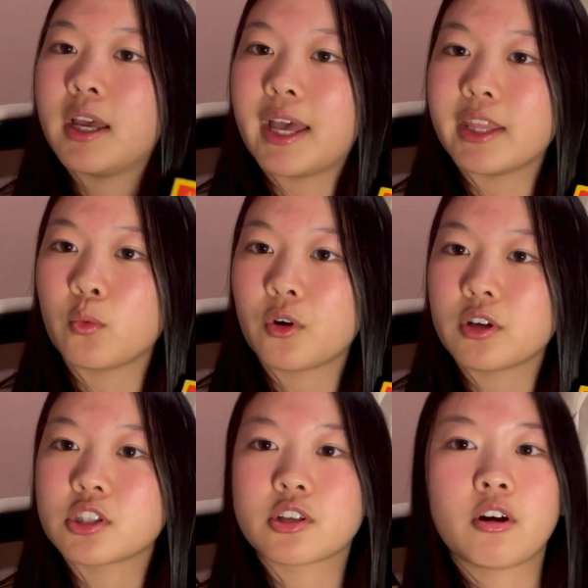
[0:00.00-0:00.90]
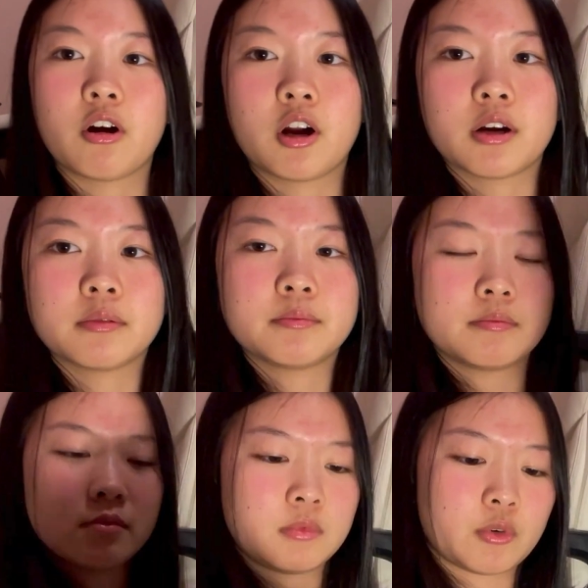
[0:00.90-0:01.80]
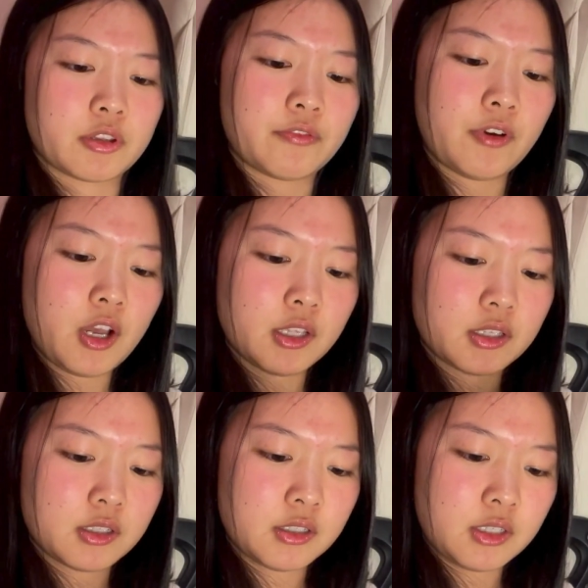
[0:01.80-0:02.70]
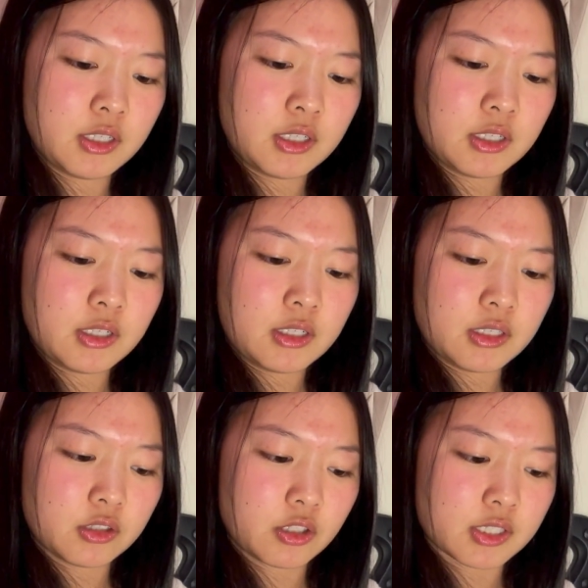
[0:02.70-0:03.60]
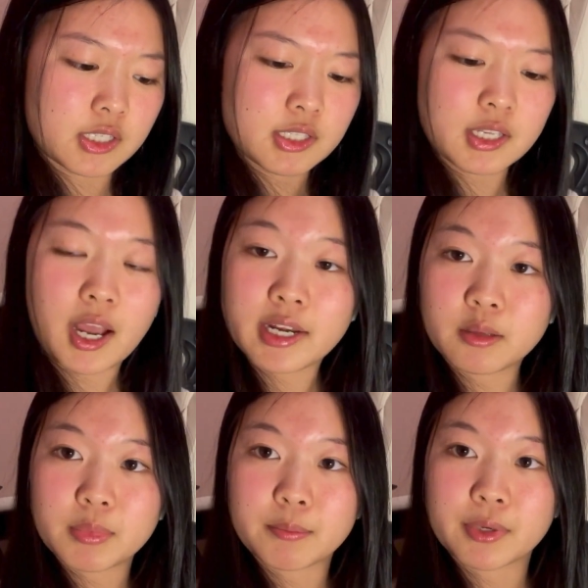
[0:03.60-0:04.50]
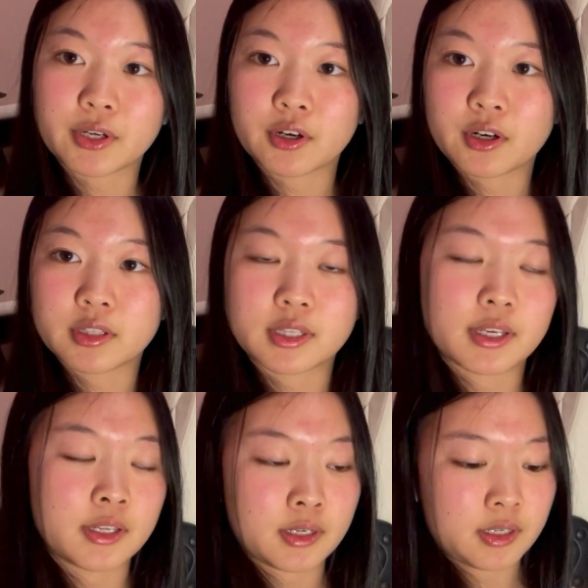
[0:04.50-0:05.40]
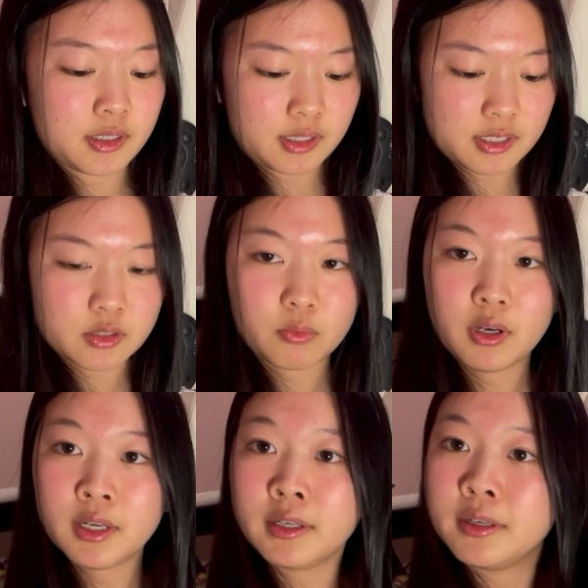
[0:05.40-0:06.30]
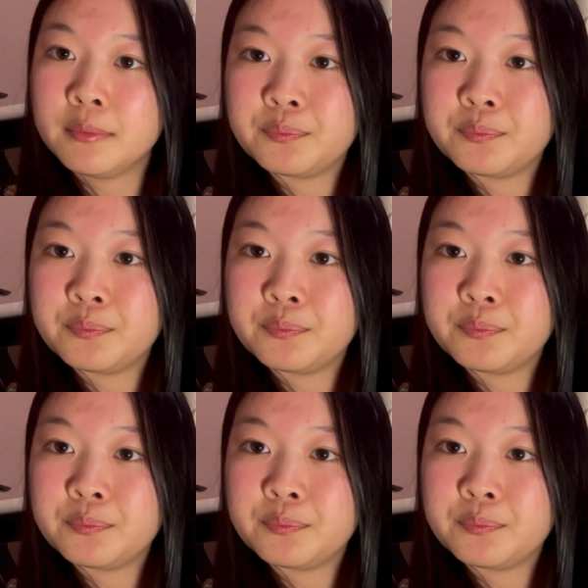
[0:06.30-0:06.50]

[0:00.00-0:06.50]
And the words are, the font looks a tiny bit bigger than this one.